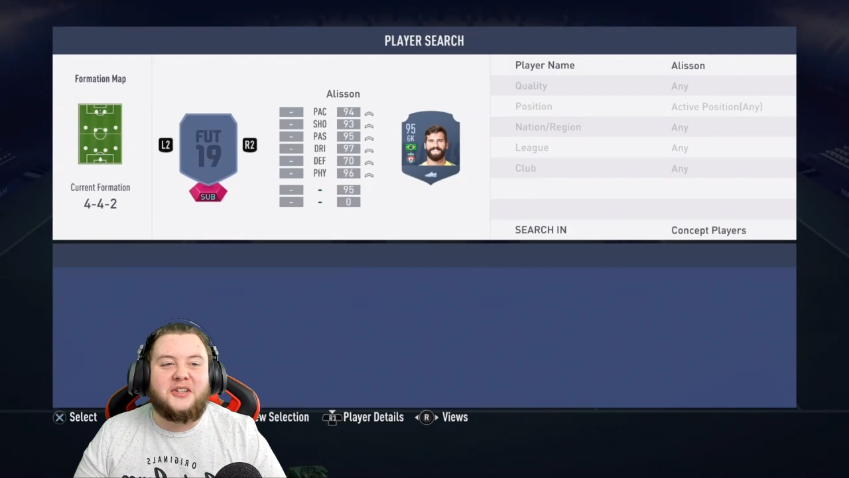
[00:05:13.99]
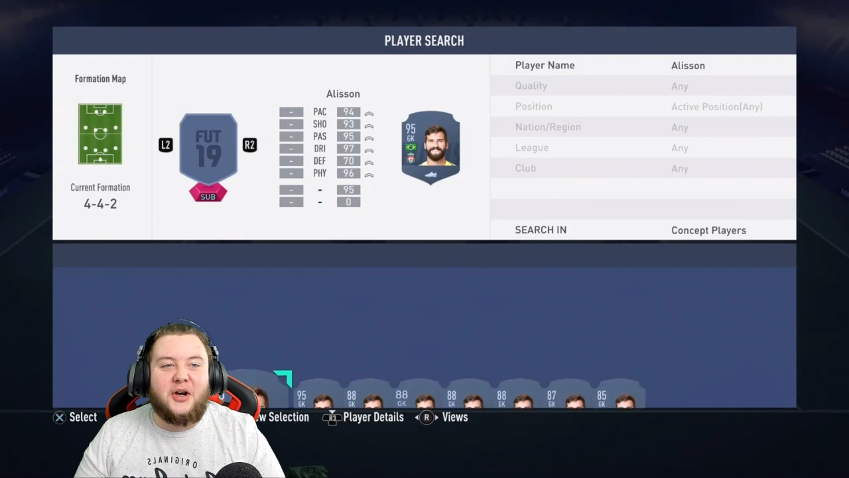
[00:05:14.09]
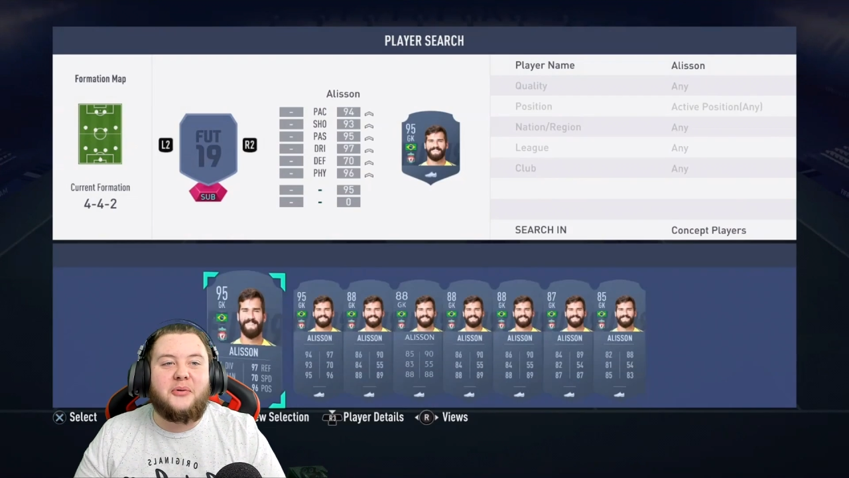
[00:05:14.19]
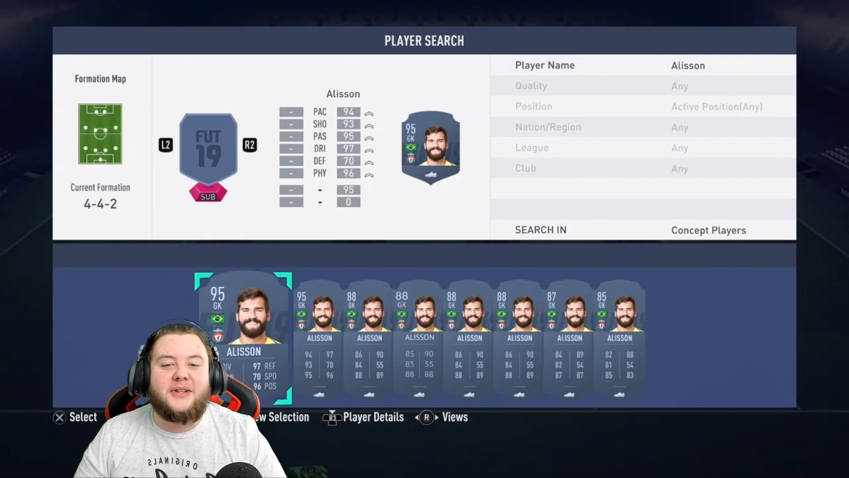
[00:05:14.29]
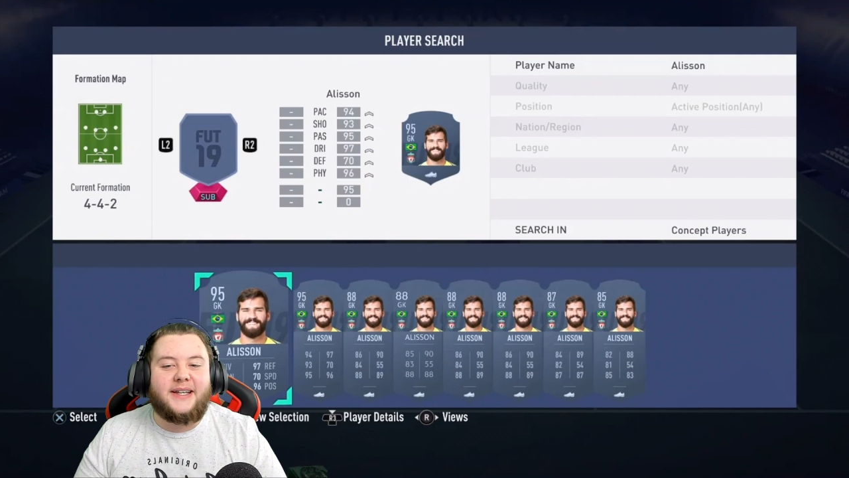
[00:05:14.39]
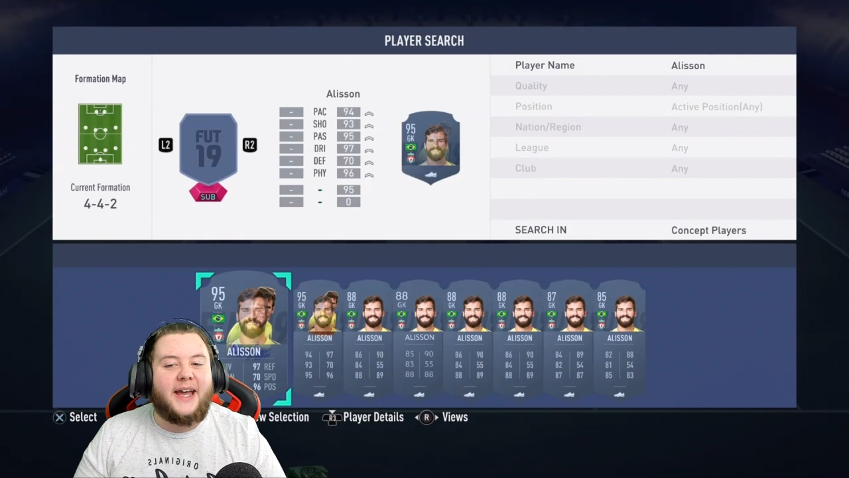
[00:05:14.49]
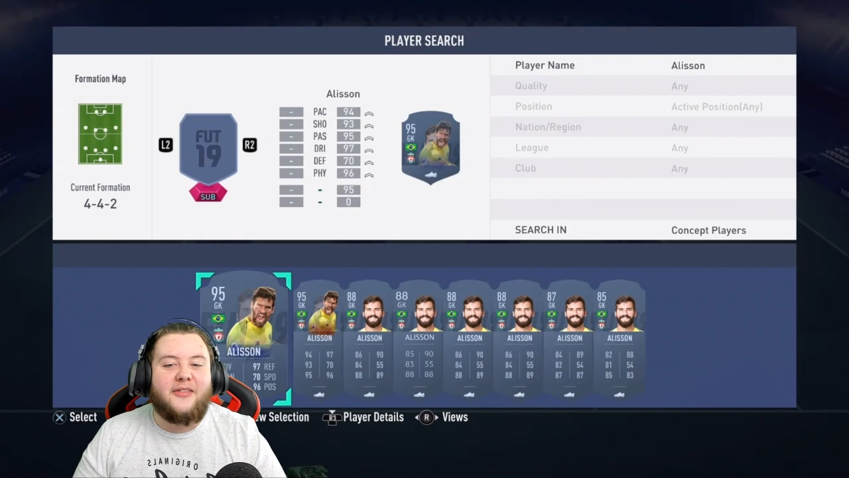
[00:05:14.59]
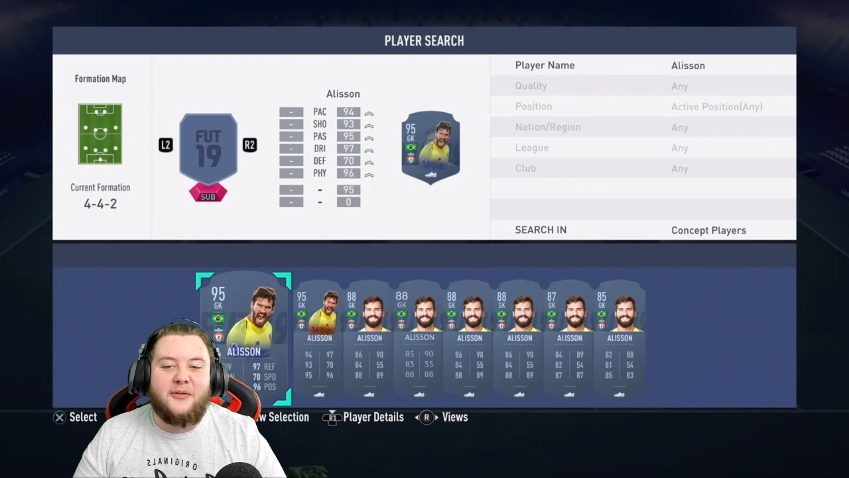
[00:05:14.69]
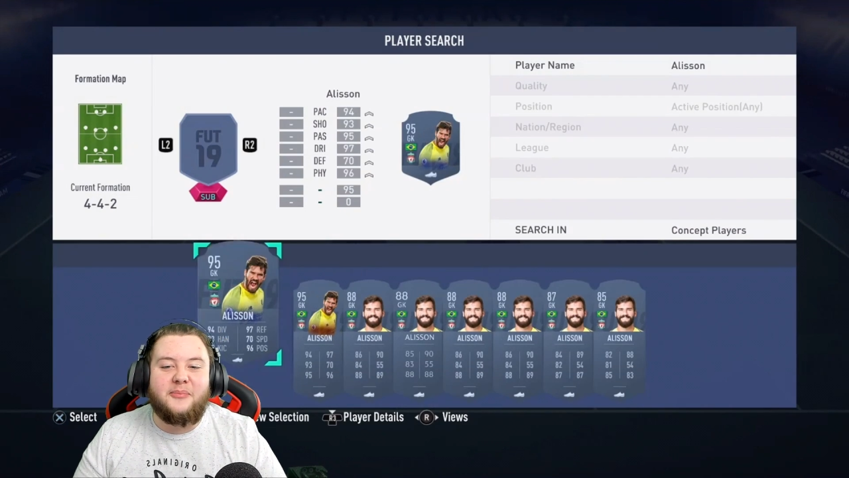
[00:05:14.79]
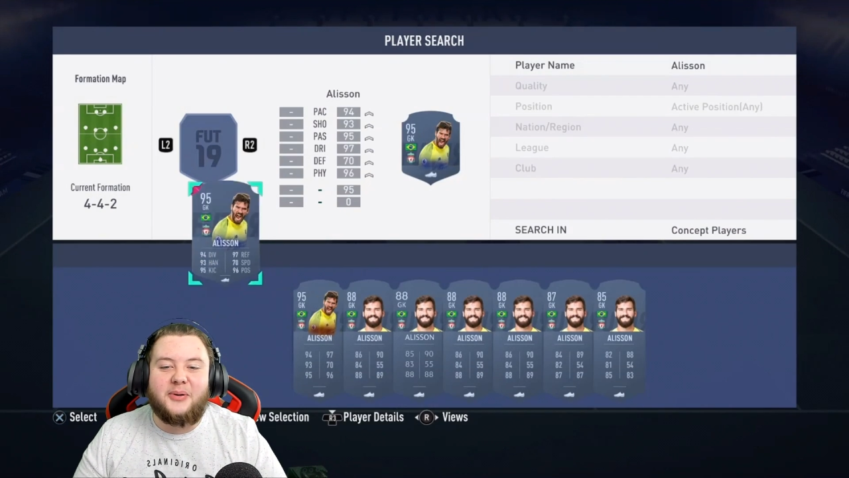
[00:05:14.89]
don't get
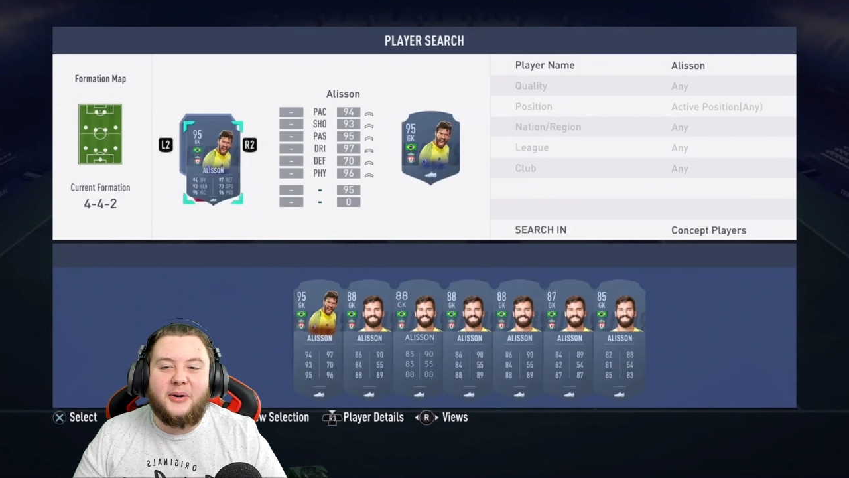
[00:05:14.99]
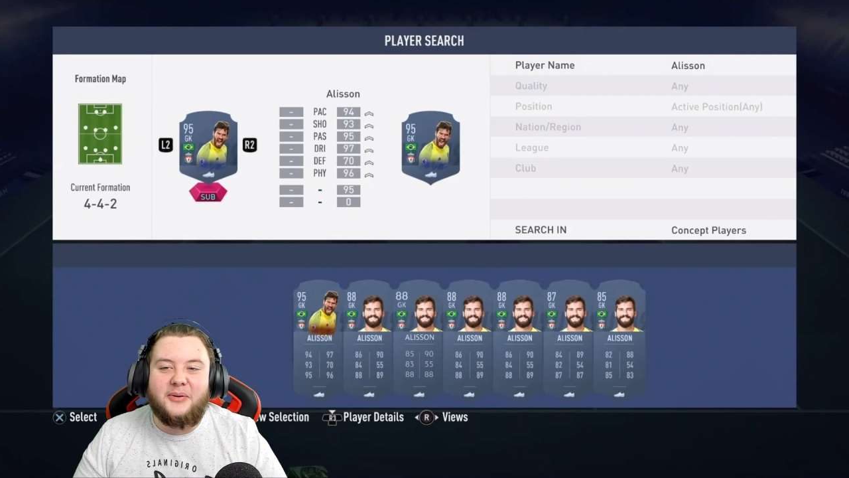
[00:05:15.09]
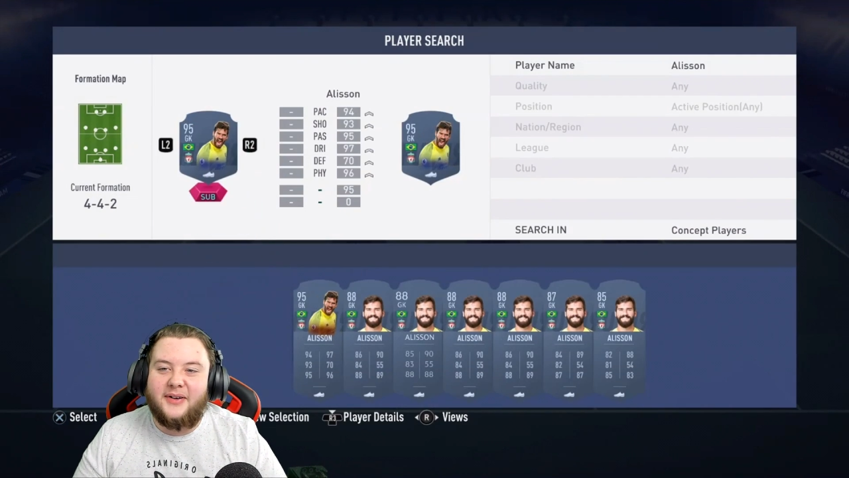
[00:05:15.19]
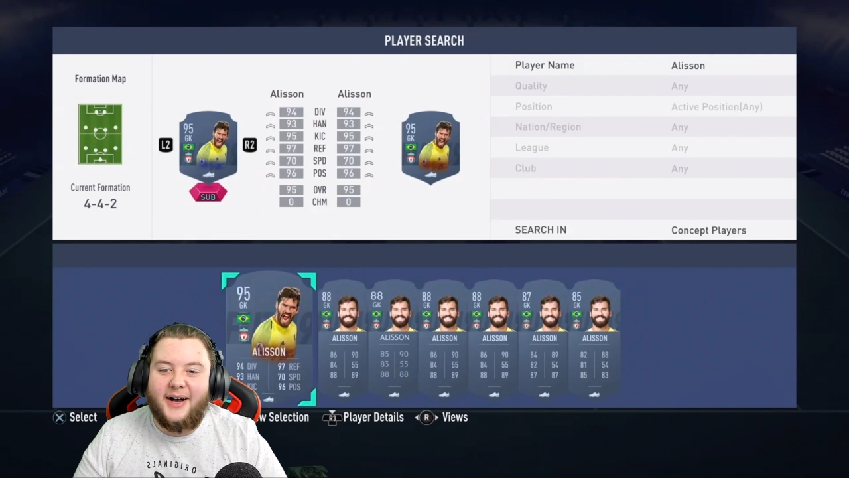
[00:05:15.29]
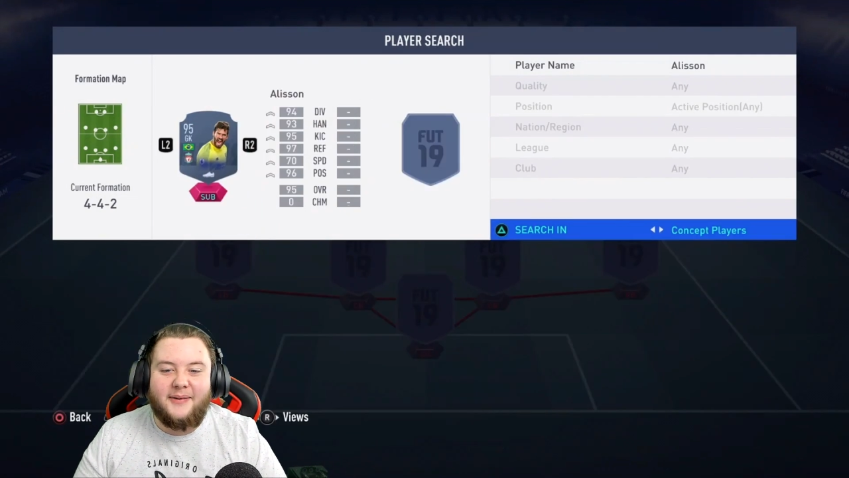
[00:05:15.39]
them, bro. I,